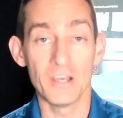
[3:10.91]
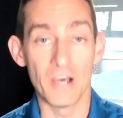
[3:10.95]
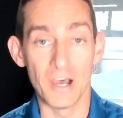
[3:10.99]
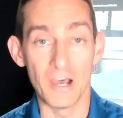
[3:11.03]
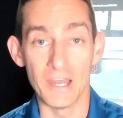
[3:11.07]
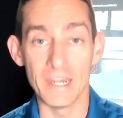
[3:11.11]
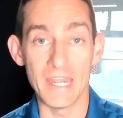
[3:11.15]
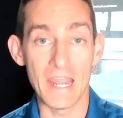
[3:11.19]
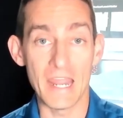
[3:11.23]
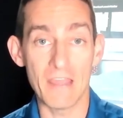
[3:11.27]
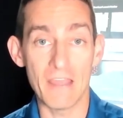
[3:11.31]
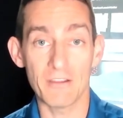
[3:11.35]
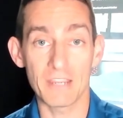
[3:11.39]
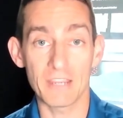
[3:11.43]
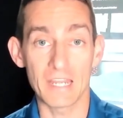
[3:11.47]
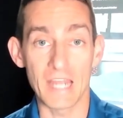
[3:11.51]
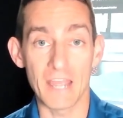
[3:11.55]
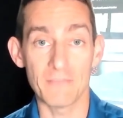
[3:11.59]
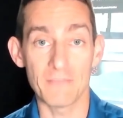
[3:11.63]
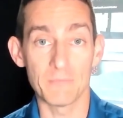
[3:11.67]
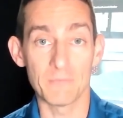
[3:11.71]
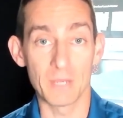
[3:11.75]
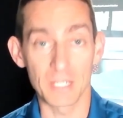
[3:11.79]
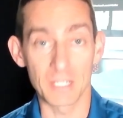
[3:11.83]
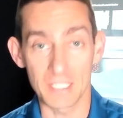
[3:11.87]
I now can
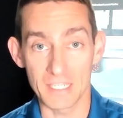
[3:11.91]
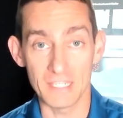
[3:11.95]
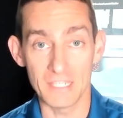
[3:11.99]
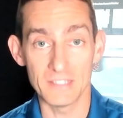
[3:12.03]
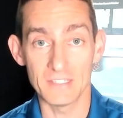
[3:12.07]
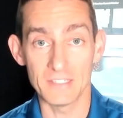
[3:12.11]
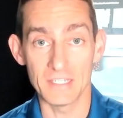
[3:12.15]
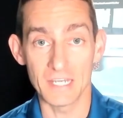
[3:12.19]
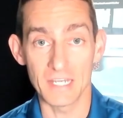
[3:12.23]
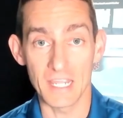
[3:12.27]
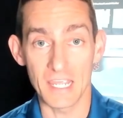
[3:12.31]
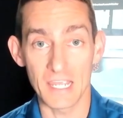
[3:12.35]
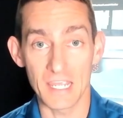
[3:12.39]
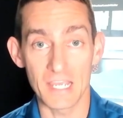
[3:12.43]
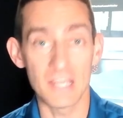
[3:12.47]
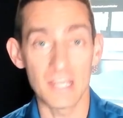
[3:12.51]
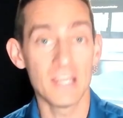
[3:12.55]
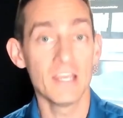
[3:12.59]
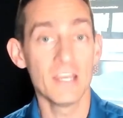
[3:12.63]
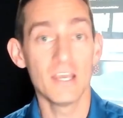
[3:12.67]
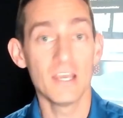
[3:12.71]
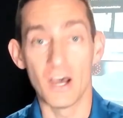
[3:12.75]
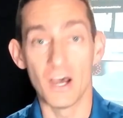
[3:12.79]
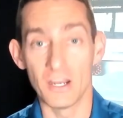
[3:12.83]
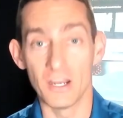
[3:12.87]
have my kids in here,
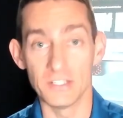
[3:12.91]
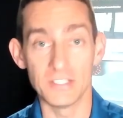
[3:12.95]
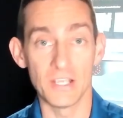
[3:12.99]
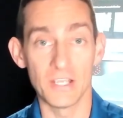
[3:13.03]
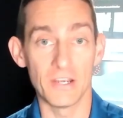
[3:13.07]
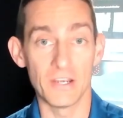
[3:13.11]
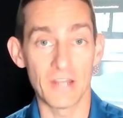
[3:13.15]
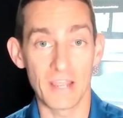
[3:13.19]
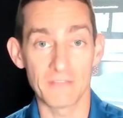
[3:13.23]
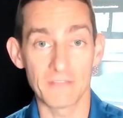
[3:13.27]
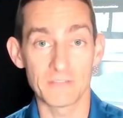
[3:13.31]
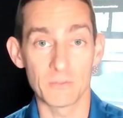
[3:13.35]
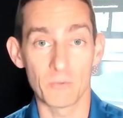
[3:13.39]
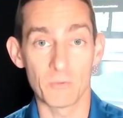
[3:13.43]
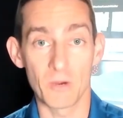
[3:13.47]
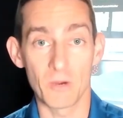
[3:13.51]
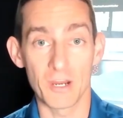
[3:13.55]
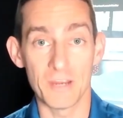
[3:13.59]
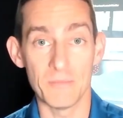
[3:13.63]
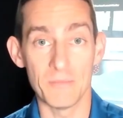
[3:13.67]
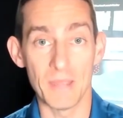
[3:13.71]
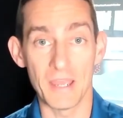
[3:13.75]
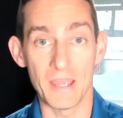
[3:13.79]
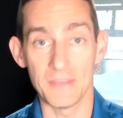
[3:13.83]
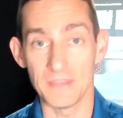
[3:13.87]
I don't have to
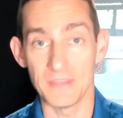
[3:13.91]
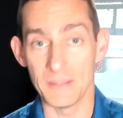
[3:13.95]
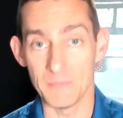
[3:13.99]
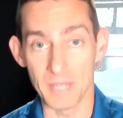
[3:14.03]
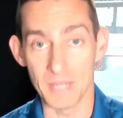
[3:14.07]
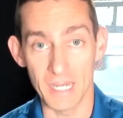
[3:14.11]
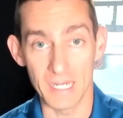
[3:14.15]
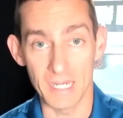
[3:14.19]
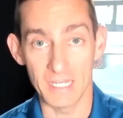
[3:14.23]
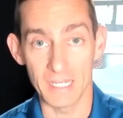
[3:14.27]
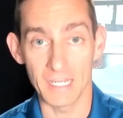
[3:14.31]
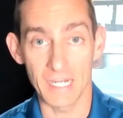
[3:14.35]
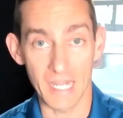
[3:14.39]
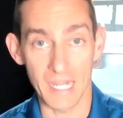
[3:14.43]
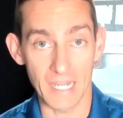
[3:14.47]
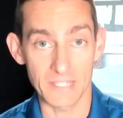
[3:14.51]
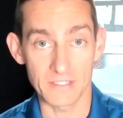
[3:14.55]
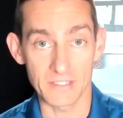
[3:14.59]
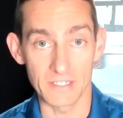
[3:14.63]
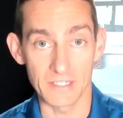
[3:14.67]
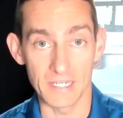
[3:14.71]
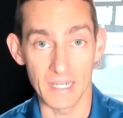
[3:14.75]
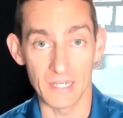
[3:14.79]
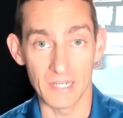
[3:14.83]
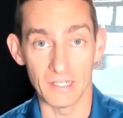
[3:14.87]
worry about them hitting it
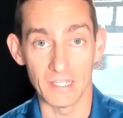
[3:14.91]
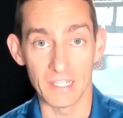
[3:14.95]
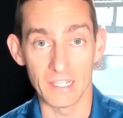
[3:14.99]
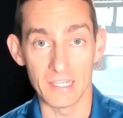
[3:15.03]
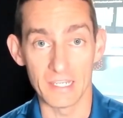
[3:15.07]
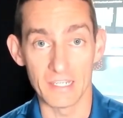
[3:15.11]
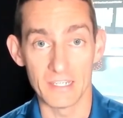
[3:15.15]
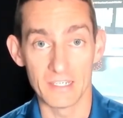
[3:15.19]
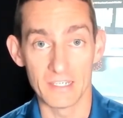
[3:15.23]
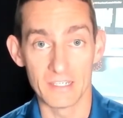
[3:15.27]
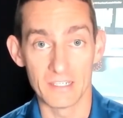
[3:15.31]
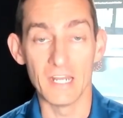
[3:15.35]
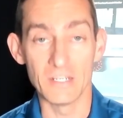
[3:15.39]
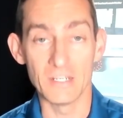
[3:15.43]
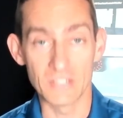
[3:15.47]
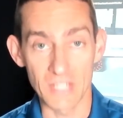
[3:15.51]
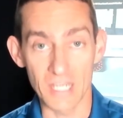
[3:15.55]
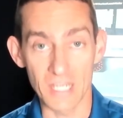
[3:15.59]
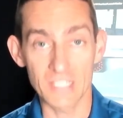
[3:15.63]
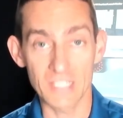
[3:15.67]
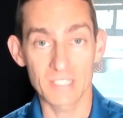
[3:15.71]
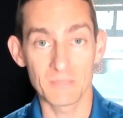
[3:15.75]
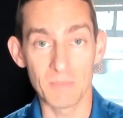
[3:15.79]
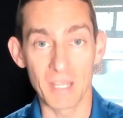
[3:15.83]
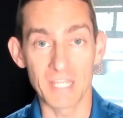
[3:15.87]
accidentally, and it
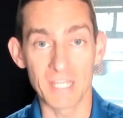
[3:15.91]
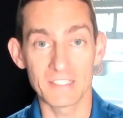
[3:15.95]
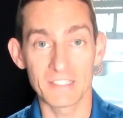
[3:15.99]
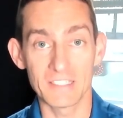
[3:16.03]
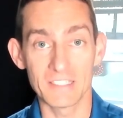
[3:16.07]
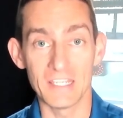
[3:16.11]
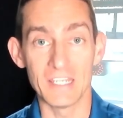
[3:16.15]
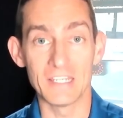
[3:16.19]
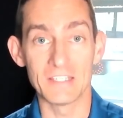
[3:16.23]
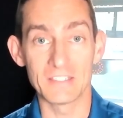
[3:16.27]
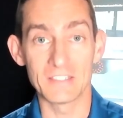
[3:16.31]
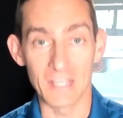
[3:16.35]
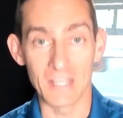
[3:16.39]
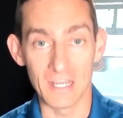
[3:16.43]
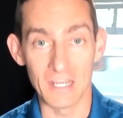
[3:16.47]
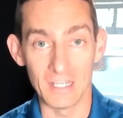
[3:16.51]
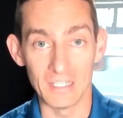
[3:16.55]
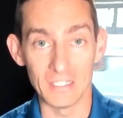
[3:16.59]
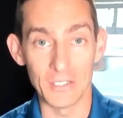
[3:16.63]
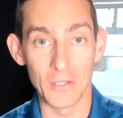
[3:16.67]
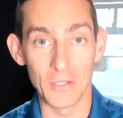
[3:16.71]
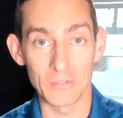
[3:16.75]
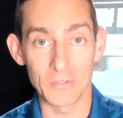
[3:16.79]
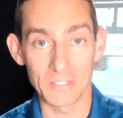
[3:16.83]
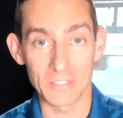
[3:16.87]
just makes things a
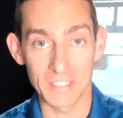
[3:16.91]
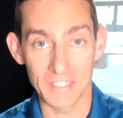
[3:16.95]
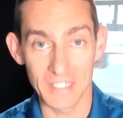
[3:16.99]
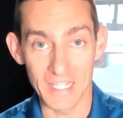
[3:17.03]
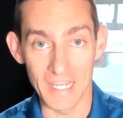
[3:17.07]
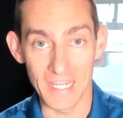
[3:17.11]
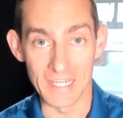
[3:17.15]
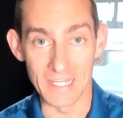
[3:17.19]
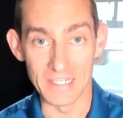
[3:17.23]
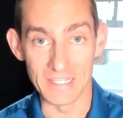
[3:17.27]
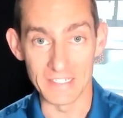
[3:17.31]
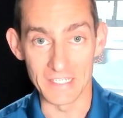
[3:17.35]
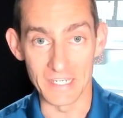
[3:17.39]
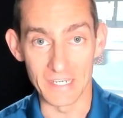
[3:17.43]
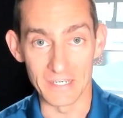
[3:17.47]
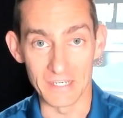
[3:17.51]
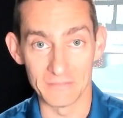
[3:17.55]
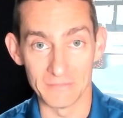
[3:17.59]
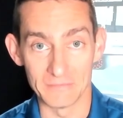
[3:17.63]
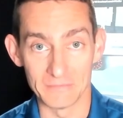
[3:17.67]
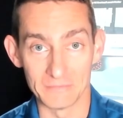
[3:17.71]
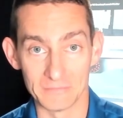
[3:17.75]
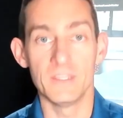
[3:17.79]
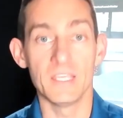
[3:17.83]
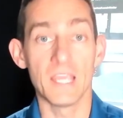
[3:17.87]
lot easier.
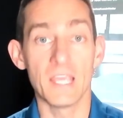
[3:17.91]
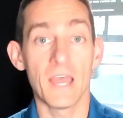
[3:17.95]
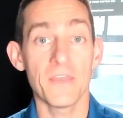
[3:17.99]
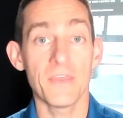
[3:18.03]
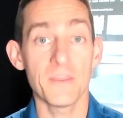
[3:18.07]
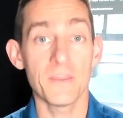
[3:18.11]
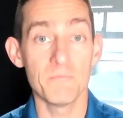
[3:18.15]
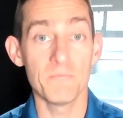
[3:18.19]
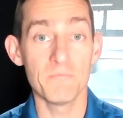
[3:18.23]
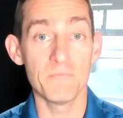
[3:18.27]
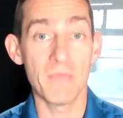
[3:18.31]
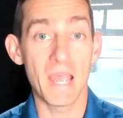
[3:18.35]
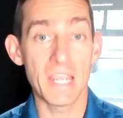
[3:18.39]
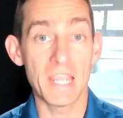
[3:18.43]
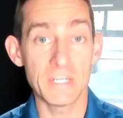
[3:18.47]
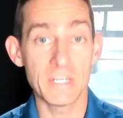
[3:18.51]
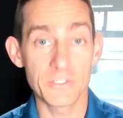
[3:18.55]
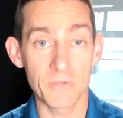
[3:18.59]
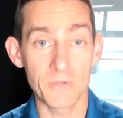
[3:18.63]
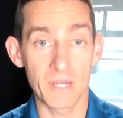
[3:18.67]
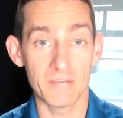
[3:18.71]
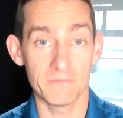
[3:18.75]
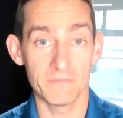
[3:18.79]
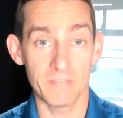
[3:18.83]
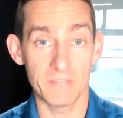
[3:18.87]
The other
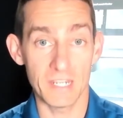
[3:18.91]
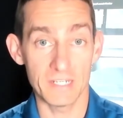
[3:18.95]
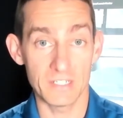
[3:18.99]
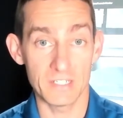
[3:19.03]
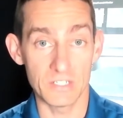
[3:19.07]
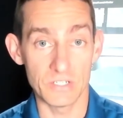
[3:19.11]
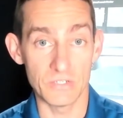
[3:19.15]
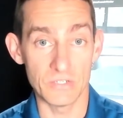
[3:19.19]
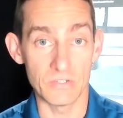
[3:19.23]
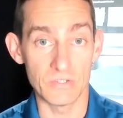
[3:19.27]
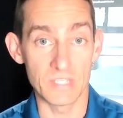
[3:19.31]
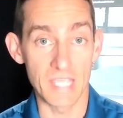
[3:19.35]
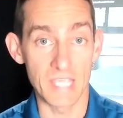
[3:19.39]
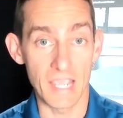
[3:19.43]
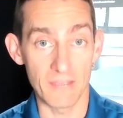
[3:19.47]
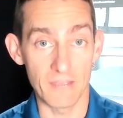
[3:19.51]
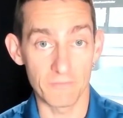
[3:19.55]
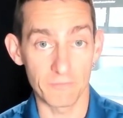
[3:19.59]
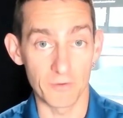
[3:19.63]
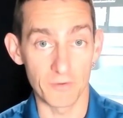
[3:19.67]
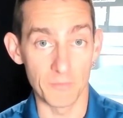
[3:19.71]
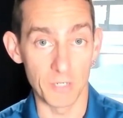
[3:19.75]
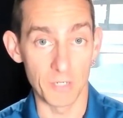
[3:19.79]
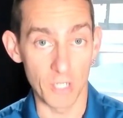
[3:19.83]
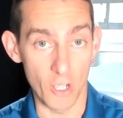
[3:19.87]
major advantage you get
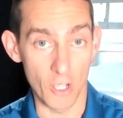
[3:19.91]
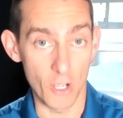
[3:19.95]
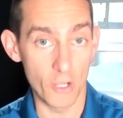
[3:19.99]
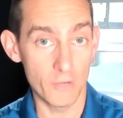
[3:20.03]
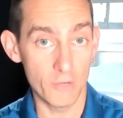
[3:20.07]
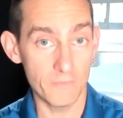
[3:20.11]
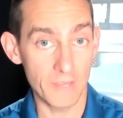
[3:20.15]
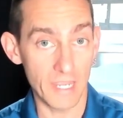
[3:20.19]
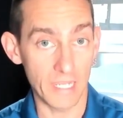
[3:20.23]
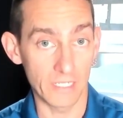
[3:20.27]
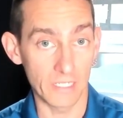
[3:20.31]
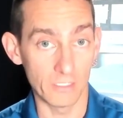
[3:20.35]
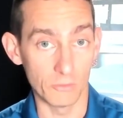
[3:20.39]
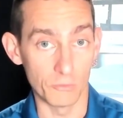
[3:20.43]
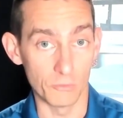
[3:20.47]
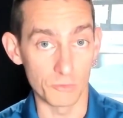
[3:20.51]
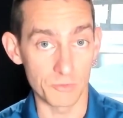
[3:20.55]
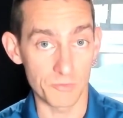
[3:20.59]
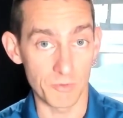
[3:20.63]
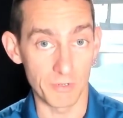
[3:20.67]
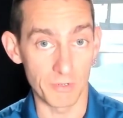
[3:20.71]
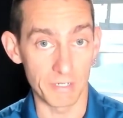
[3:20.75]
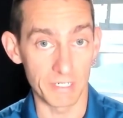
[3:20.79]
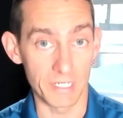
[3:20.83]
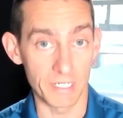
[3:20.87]
from an overhead
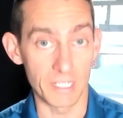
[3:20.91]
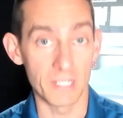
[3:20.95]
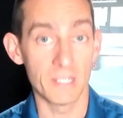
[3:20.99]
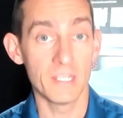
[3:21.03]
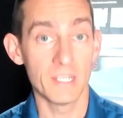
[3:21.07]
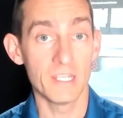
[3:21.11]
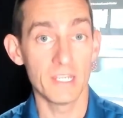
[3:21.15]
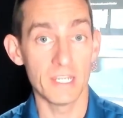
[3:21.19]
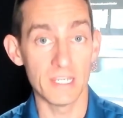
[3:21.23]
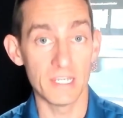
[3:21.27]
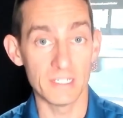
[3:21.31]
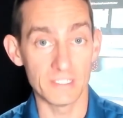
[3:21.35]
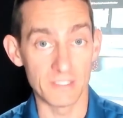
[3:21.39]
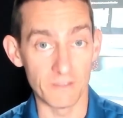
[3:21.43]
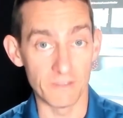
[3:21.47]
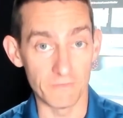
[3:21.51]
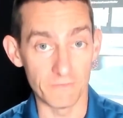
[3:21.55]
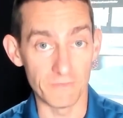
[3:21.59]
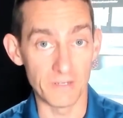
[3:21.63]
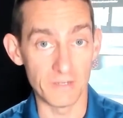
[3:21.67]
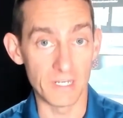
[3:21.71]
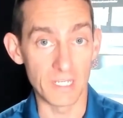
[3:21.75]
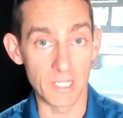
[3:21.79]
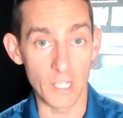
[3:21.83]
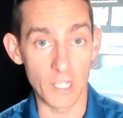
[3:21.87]
launch monitor is the
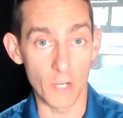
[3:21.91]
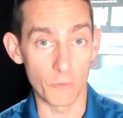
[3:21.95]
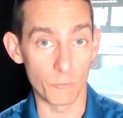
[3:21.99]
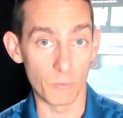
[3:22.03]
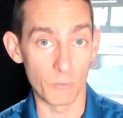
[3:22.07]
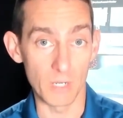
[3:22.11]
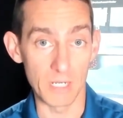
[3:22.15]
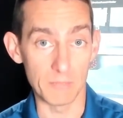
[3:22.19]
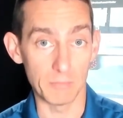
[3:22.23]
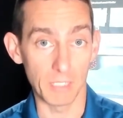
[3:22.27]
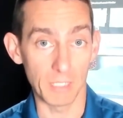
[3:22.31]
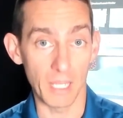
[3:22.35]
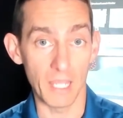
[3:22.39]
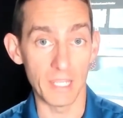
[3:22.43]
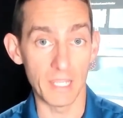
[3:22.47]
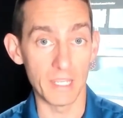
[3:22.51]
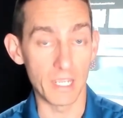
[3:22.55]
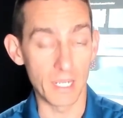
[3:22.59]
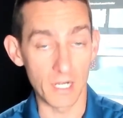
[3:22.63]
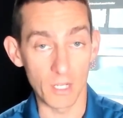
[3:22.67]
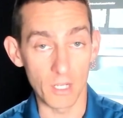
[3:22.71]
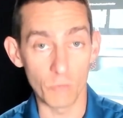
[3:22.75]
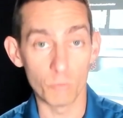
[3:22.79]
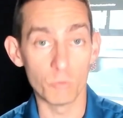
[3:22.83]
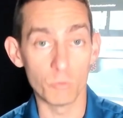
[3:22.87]
video replay,
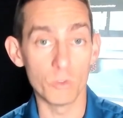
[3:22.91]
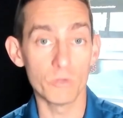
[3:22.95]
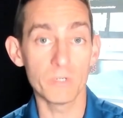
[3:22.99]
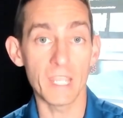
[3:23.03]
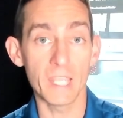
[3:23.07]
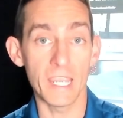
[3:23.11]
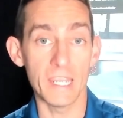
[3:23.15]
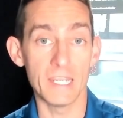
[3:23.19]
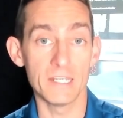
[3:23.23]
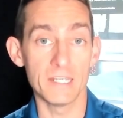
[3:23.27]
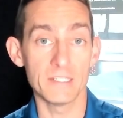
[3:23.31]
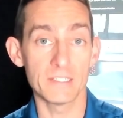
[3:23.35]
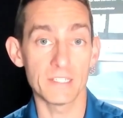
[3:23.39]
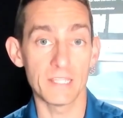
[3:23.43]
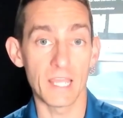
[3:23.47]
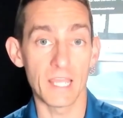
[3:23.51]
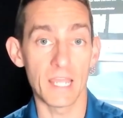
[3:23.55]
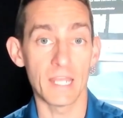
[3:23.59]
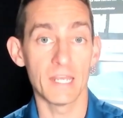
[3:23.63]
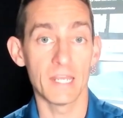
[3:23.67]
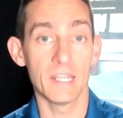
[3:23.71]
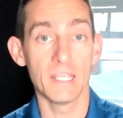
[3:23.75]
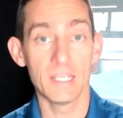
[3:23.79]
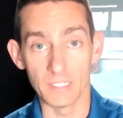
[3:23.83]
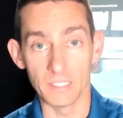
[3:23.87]
and I will get into
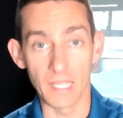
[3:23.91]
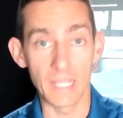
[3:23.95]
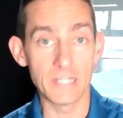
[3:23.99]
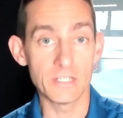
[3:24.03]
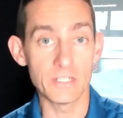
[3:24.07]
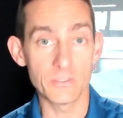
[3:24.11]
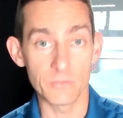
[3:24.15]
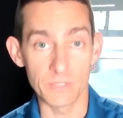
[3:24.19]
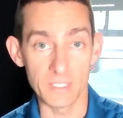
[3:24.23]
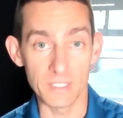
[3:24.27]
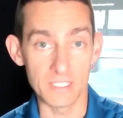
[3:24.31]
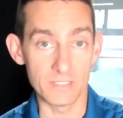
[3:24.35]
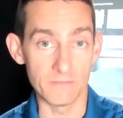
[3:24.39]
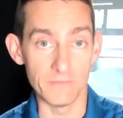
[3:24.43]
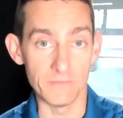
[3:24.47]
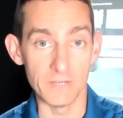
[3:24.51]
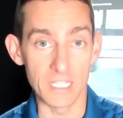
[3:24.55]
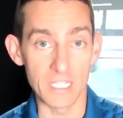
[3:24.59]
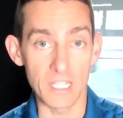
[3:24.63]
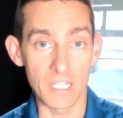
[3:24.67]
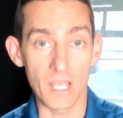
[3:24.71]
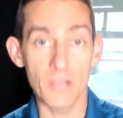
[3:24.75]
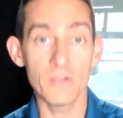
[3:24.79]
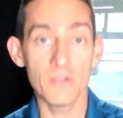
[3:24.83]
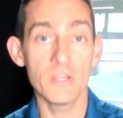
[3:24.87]
that later in this
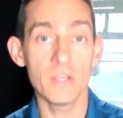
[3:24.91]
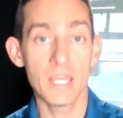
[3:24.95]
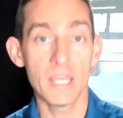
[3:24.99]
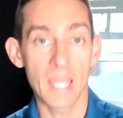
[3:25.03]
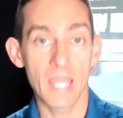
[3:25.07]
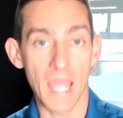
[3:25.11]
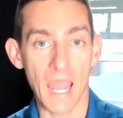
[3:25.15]
video.